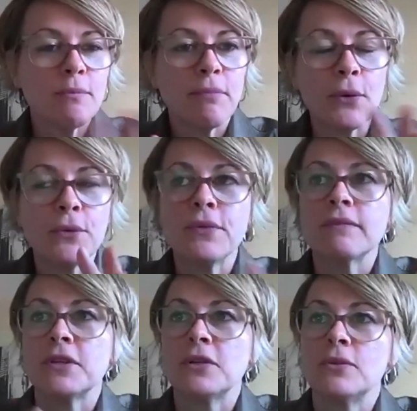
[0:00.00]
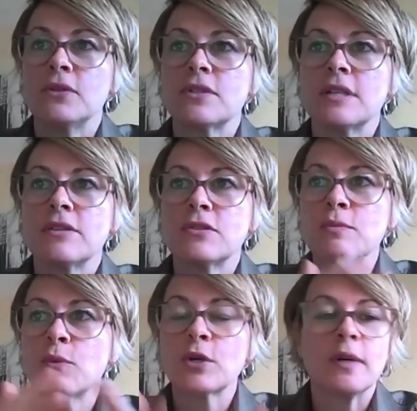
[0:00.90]
or both of you, there's
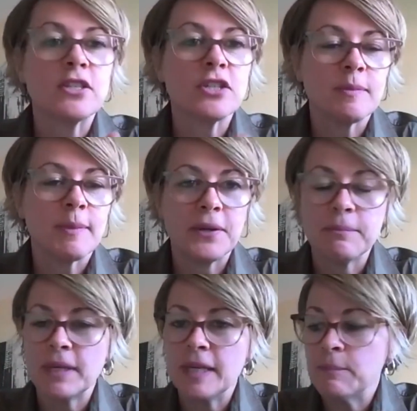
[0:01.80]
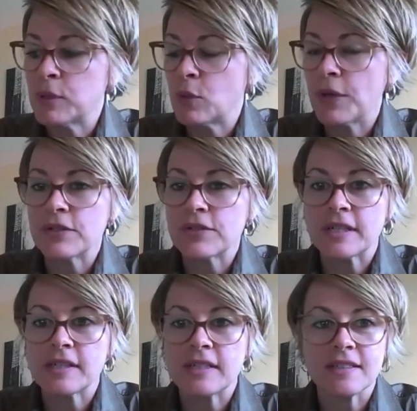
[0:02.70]
more questions about employers, and I
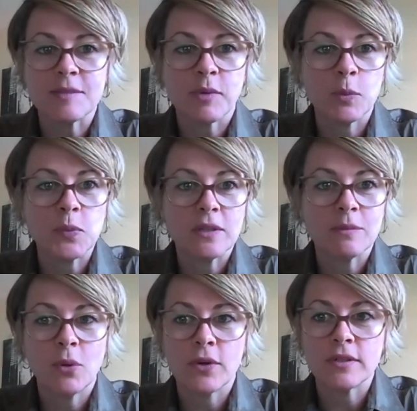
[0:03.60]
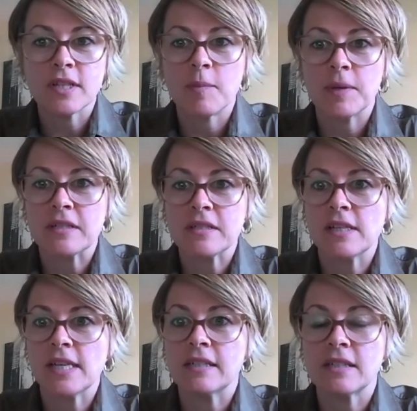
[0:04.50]
think that's probably an important topic to
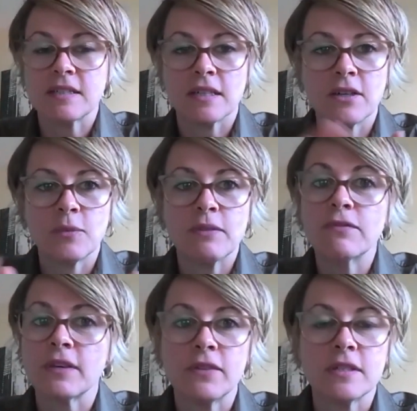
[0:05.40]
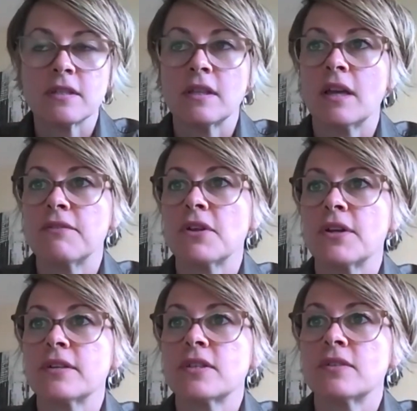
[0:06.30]
hit because I know we've given this a lot of thought
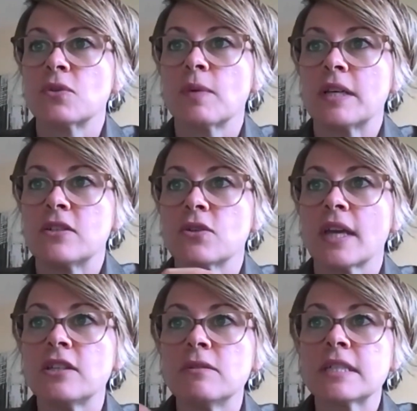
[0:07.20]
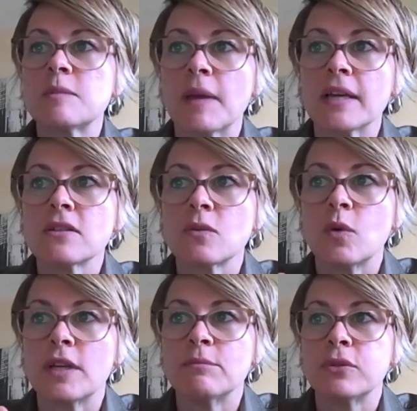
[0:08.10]
ourselves already. So can you expand on
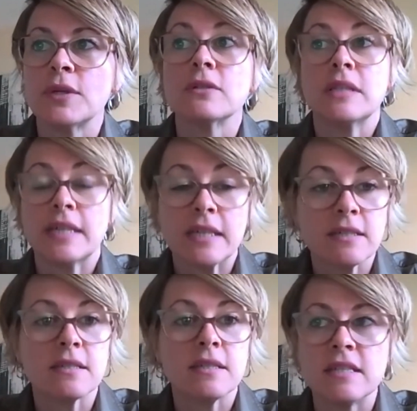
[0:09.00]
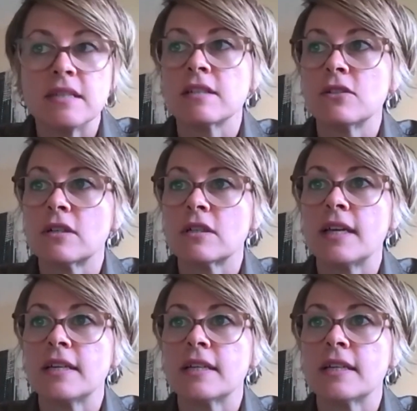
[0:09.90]
what employer links need to look
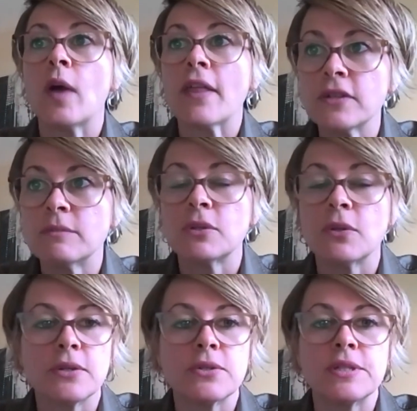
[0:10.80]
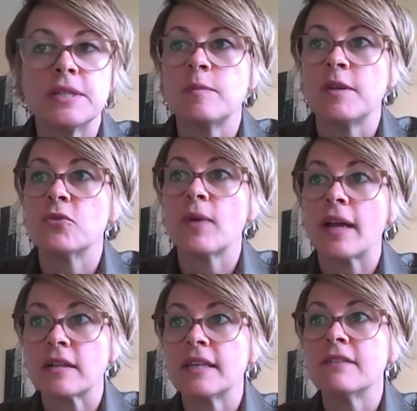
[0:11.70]
like, and whether employers need to be
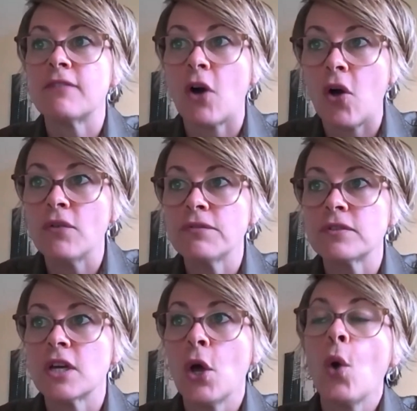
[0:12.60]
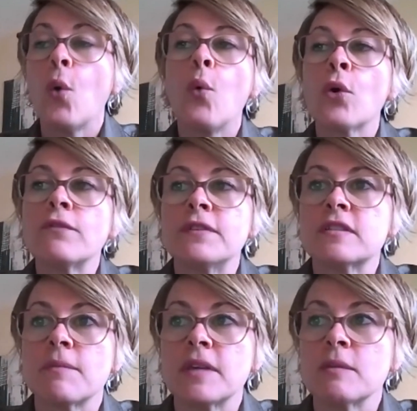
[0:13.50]
directly involved, or if it's
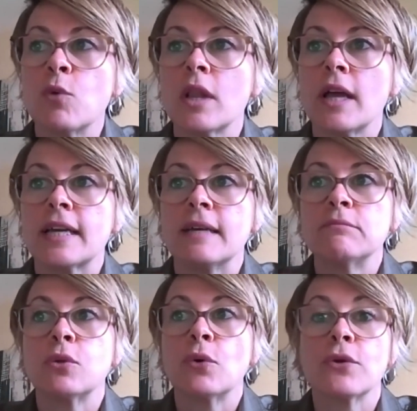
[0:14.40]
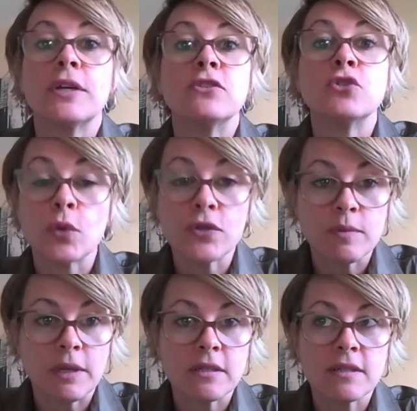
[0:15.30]
something more like employer
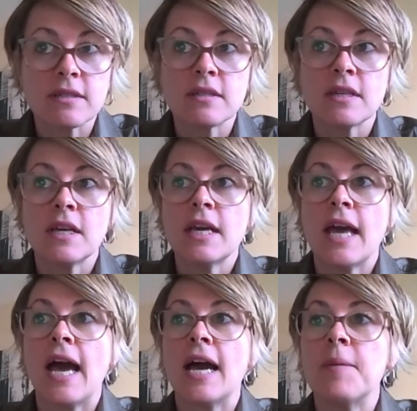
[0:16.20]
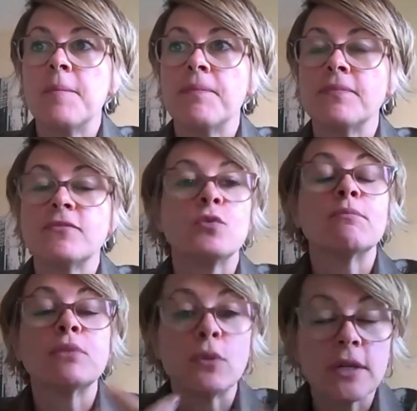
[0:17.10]
endorsements? Do
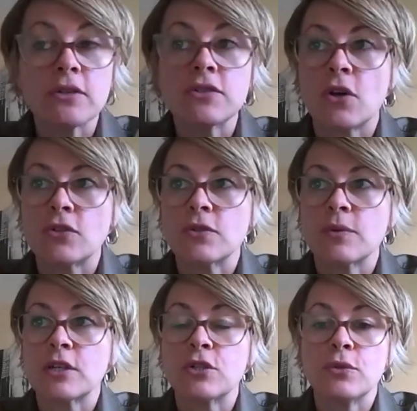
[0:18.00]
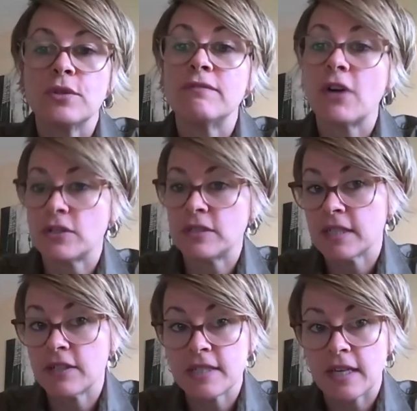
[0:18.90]
employers also include the
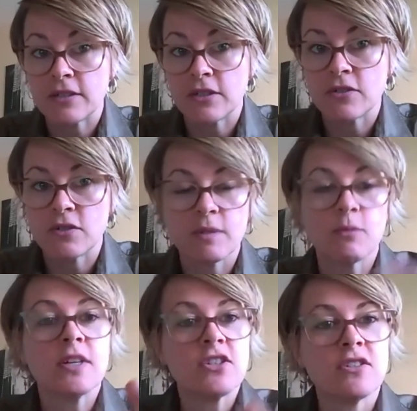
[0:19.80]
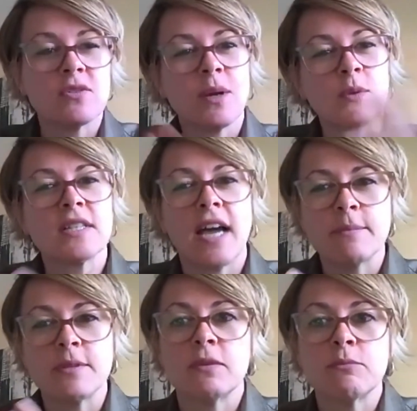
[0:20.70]
voluntary sector? So some questions around what
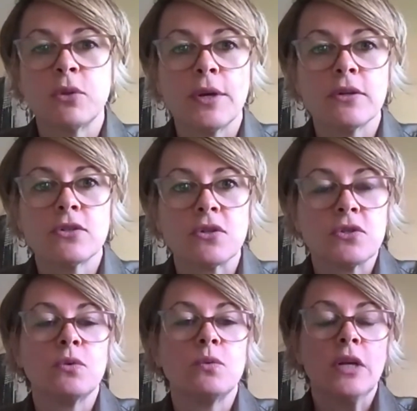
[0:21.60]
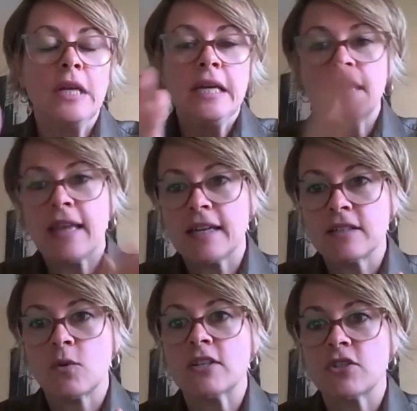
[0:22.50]
types of employers, also then
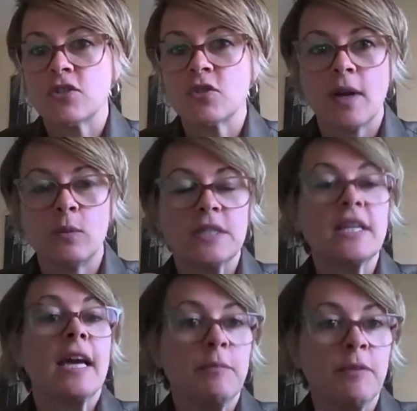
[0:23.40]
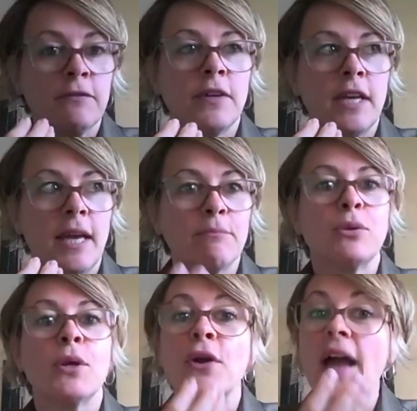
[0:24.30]
questions around what type of
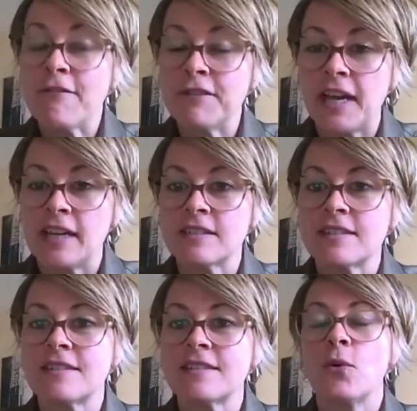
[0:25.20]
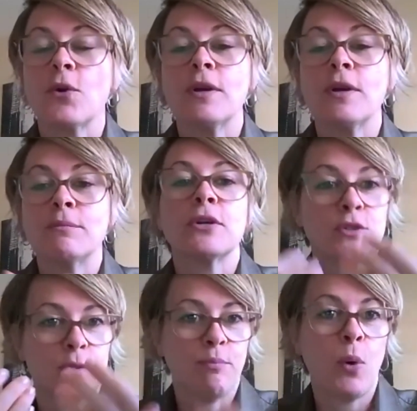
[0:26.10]
employer evidence or employer
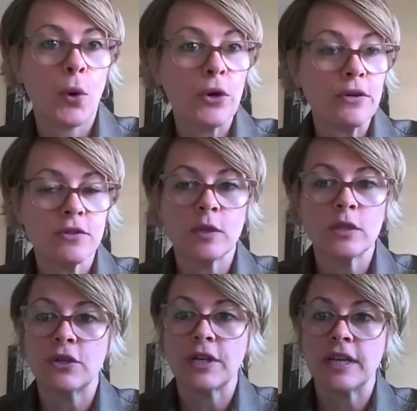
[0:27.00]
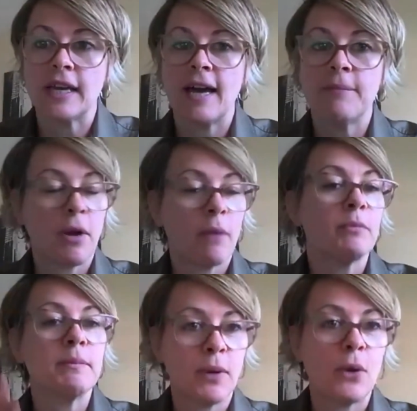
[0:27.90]
support we're looking at,
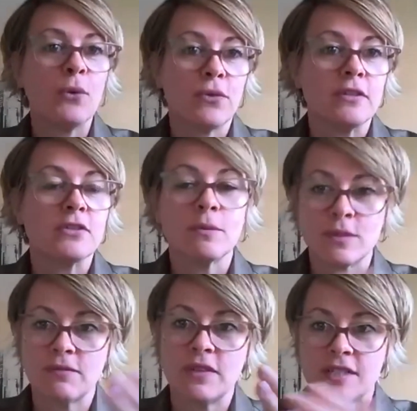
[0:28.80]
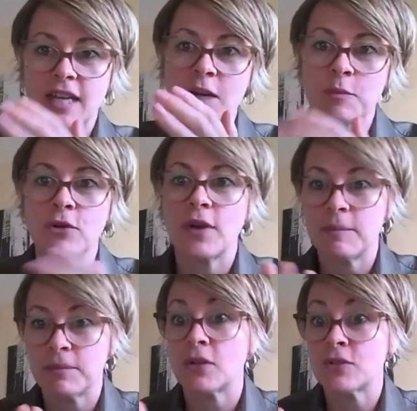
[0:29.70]
probably both in terms of the entire
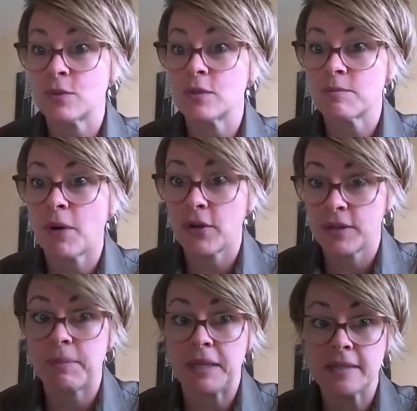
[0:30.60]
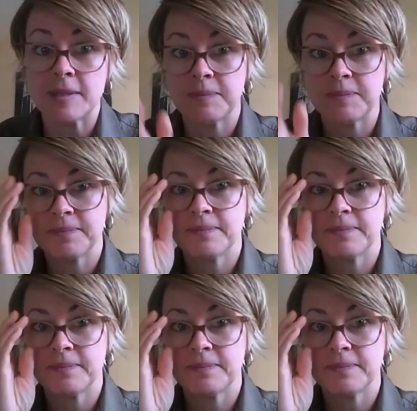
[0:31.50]
program, but also as part of the bids.